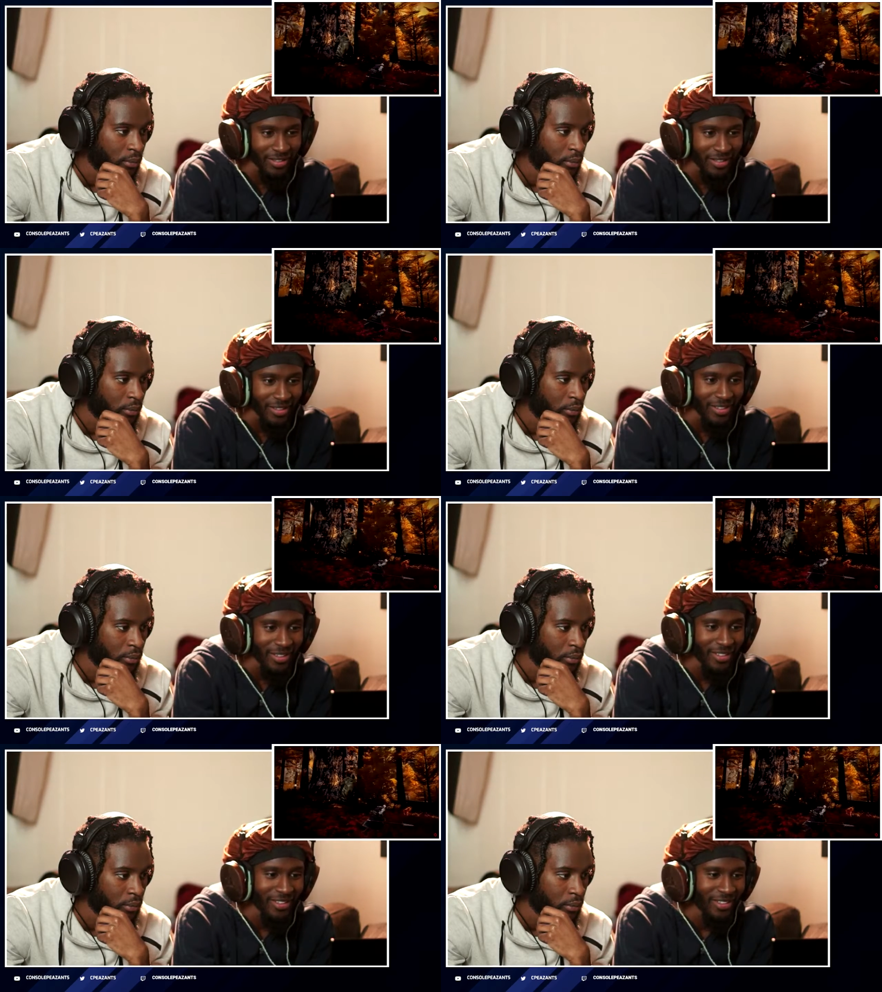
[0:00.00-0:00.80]

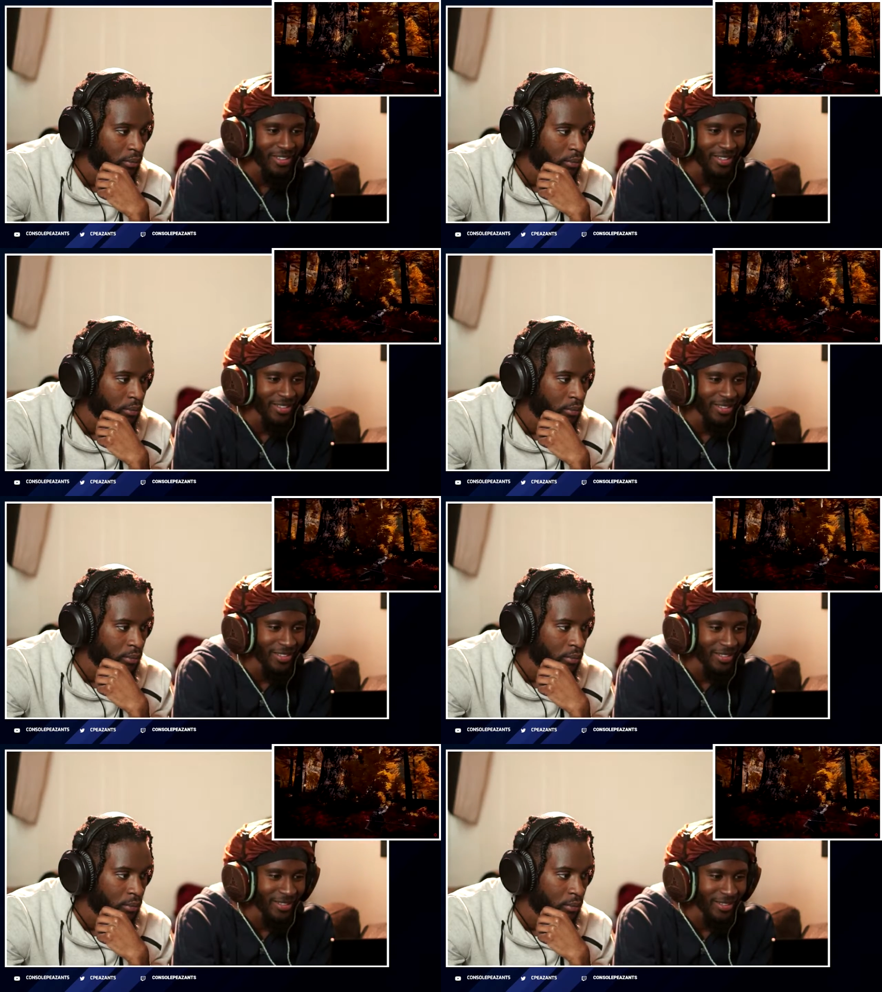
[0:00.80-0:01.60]

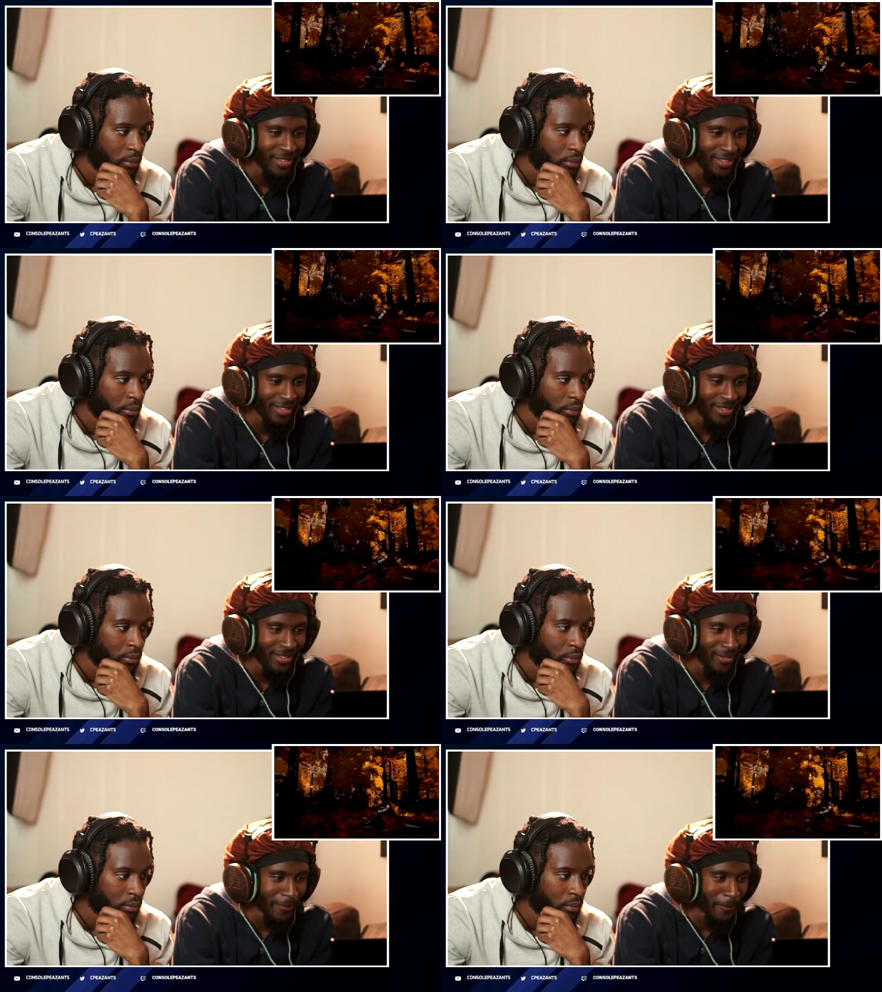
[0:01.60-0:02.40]

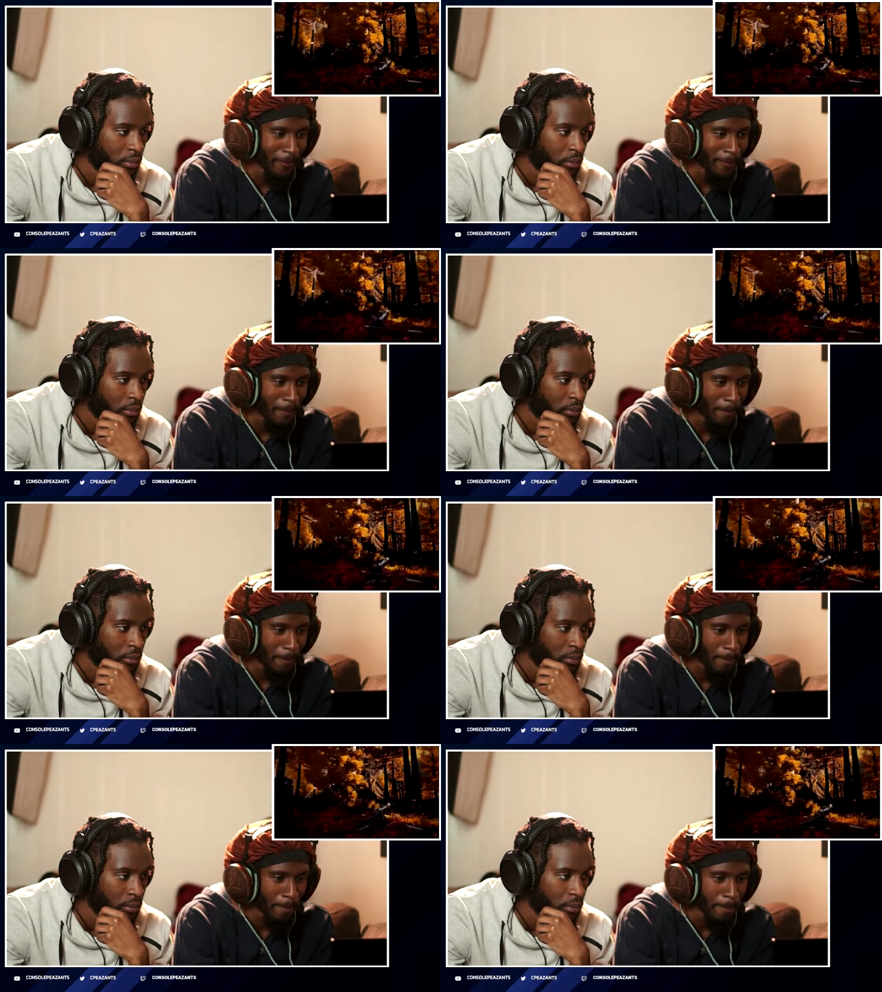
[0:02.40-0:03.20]

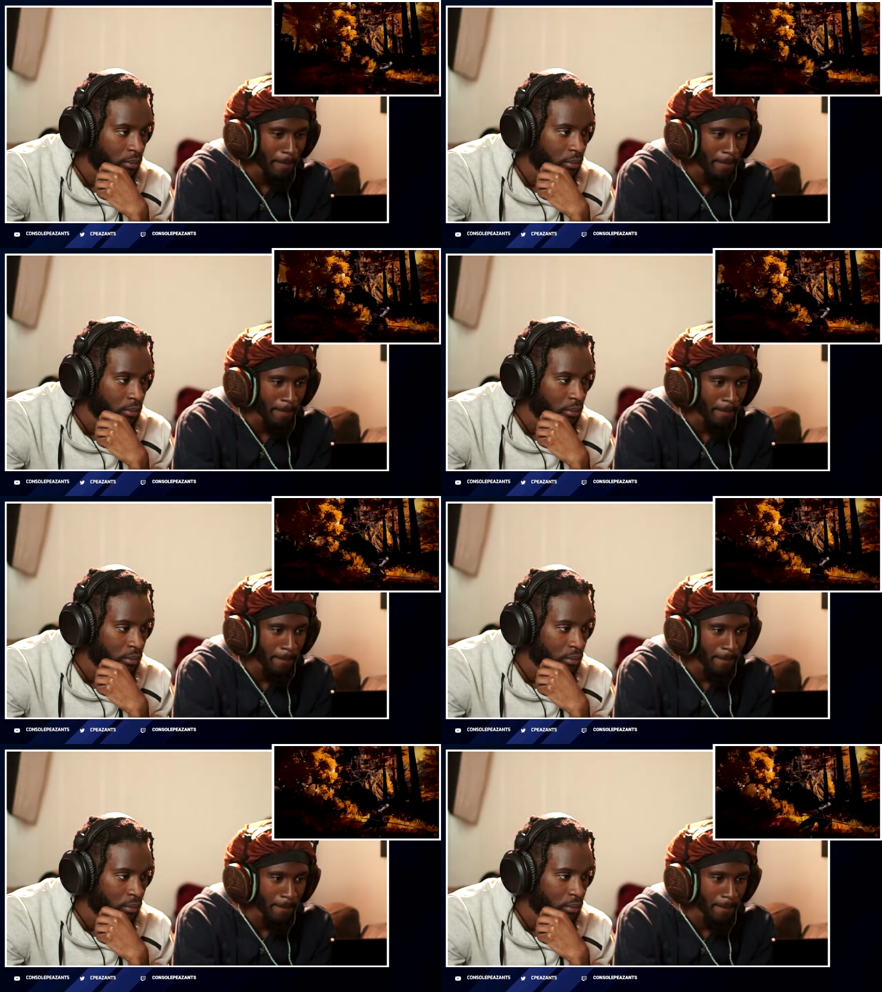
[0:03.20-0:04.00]

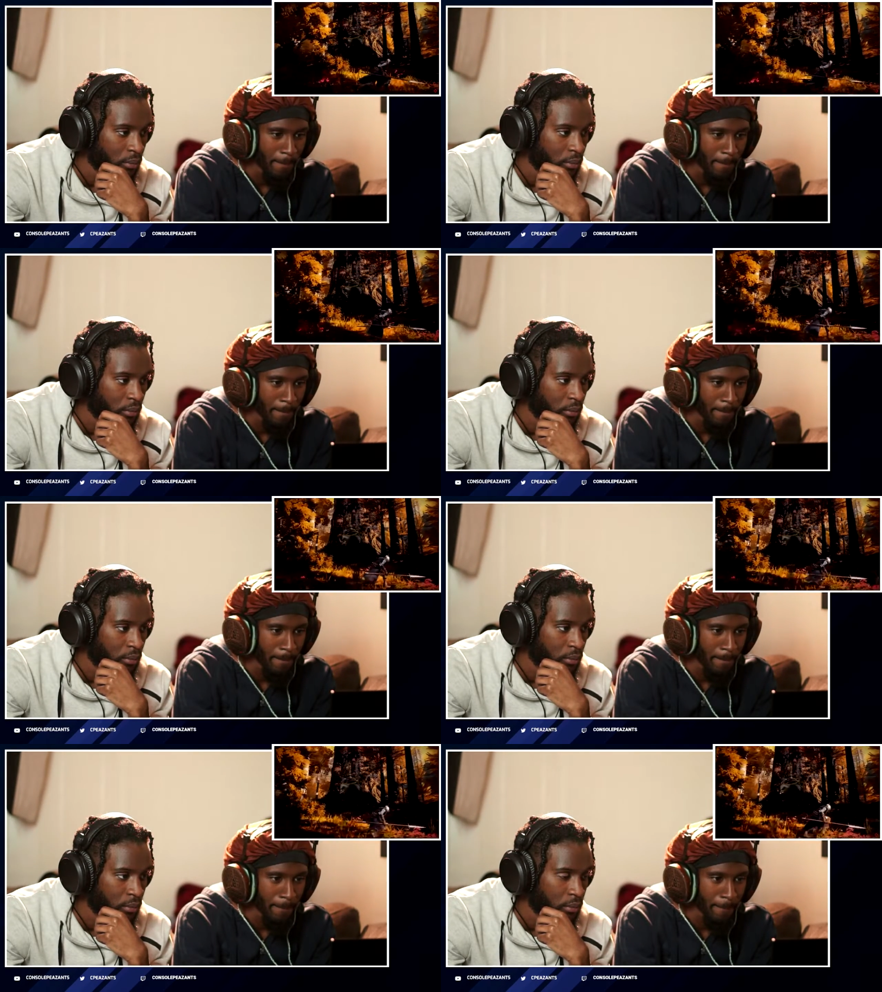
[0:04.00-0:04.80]

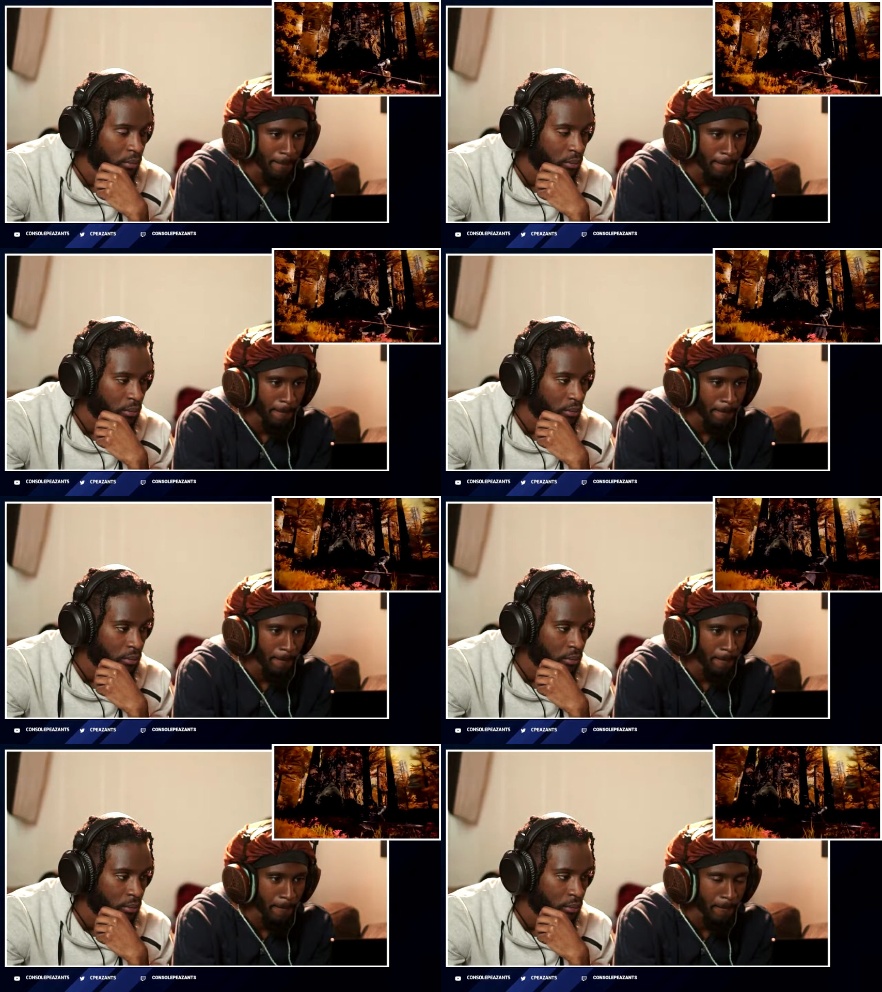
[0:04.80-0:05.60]

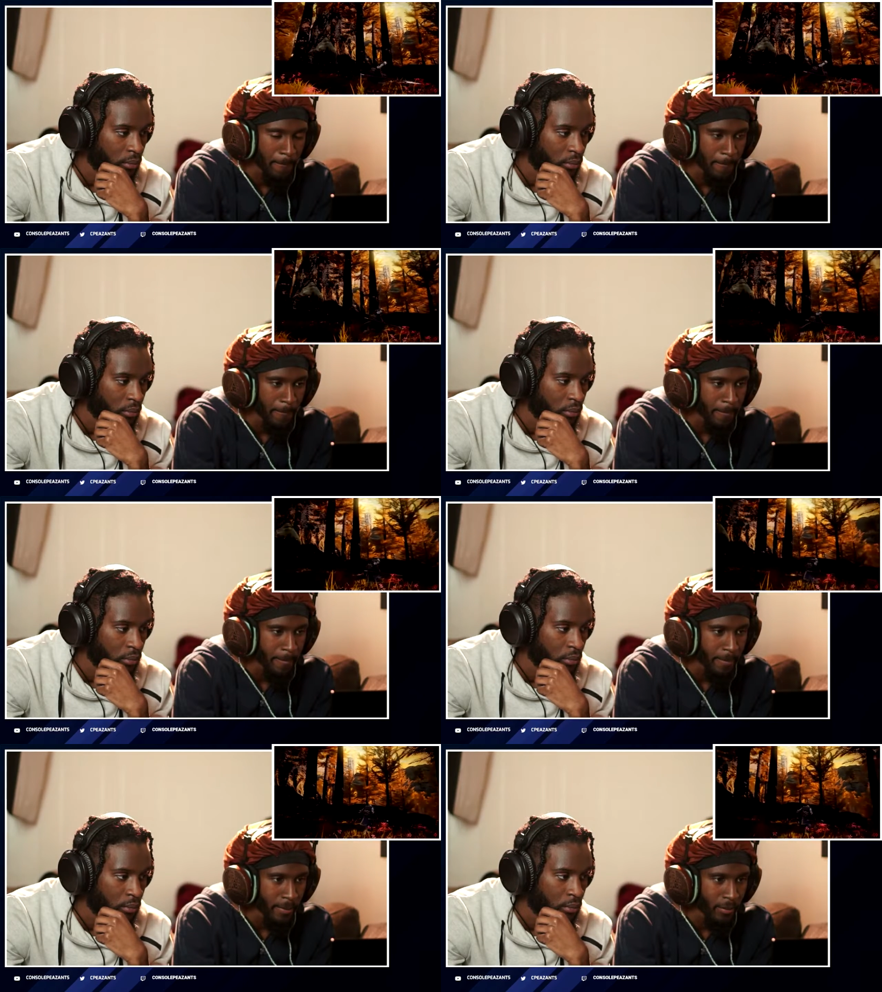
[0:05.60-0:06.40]

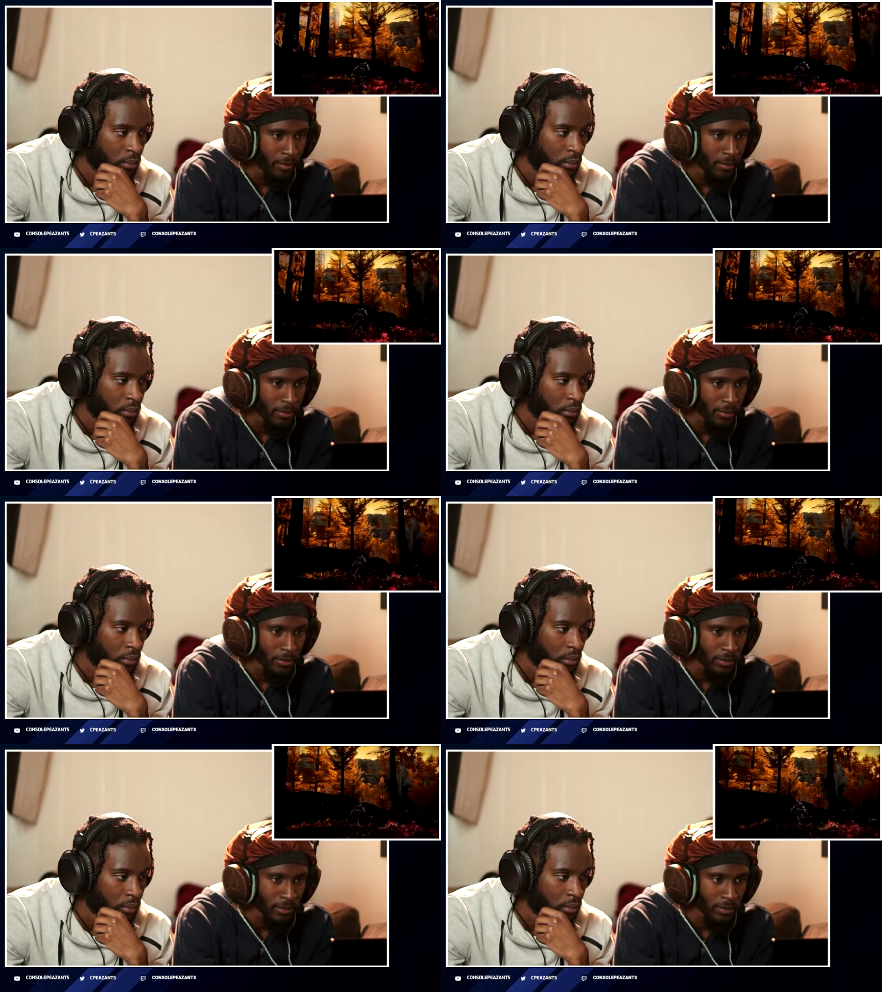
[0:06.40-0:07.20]

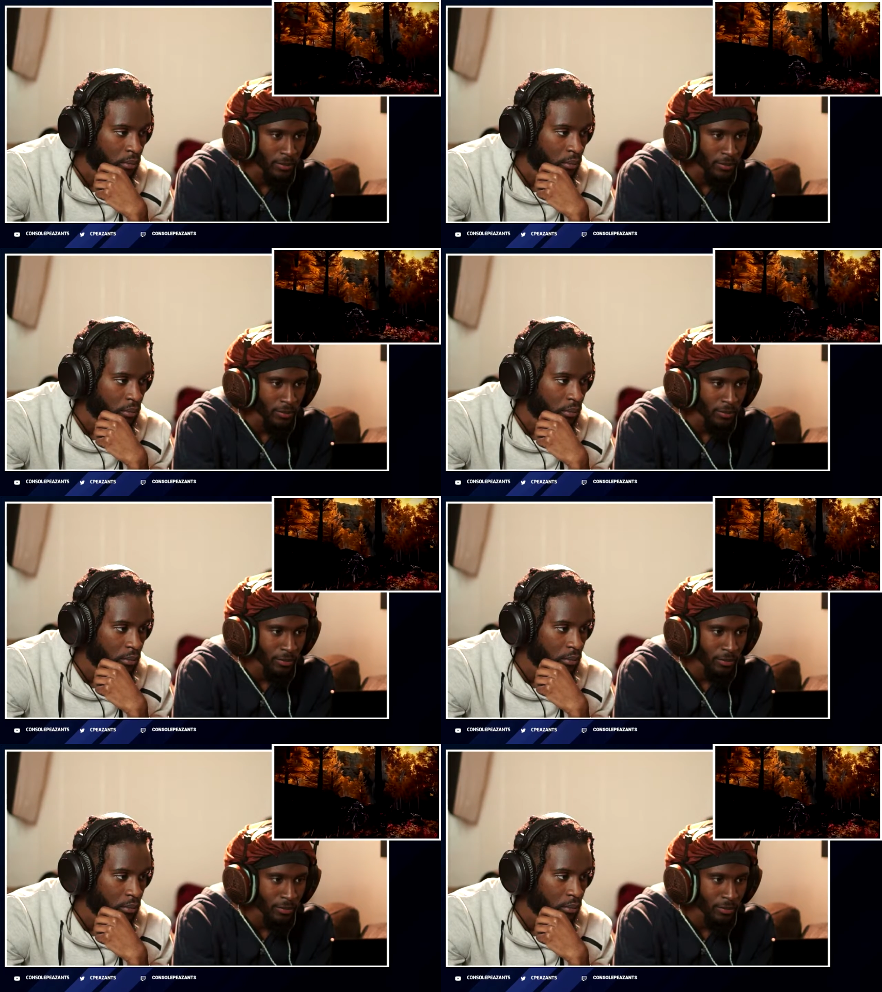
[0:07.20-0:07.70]
Nobody speaks.